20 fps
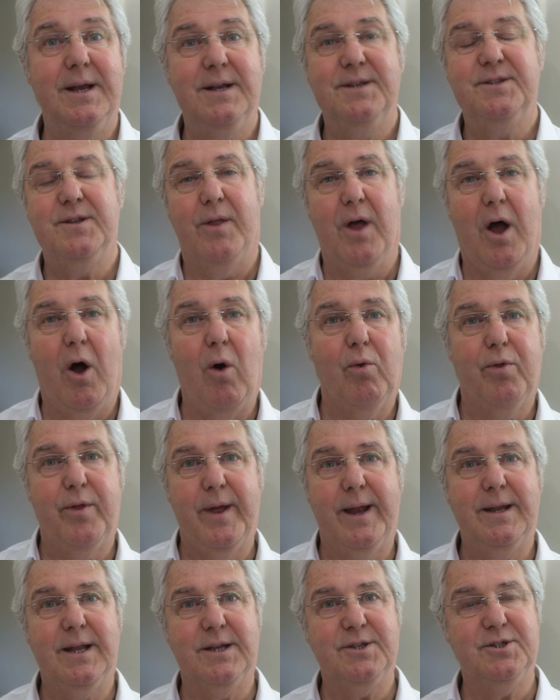so the whole
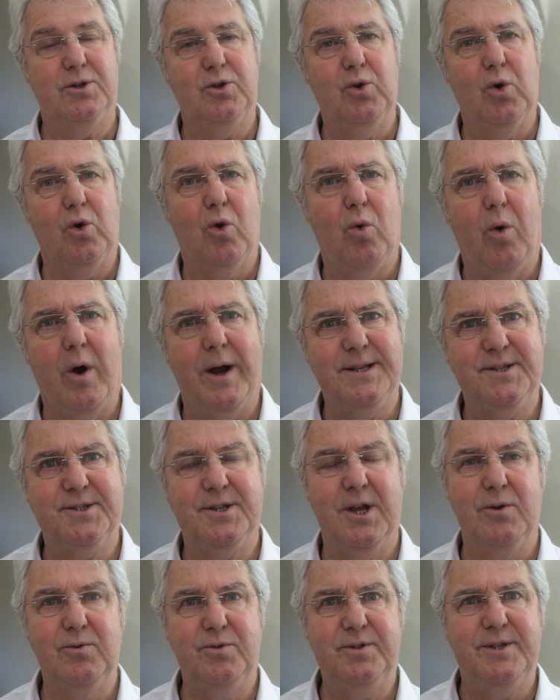thing doesn't look quite
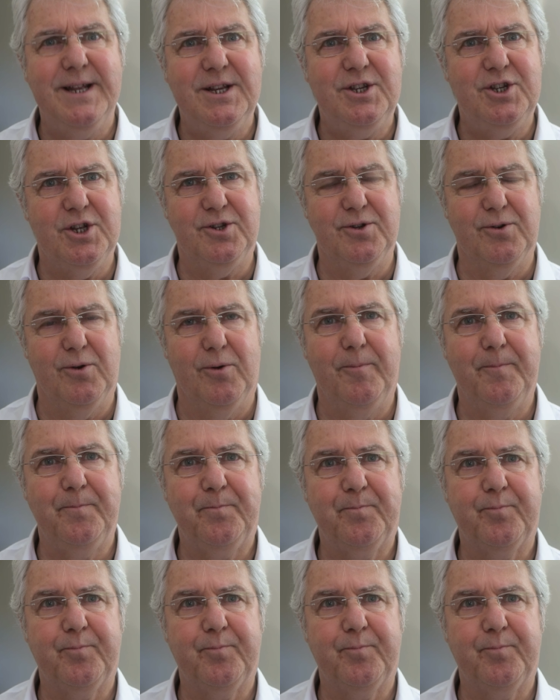so digital.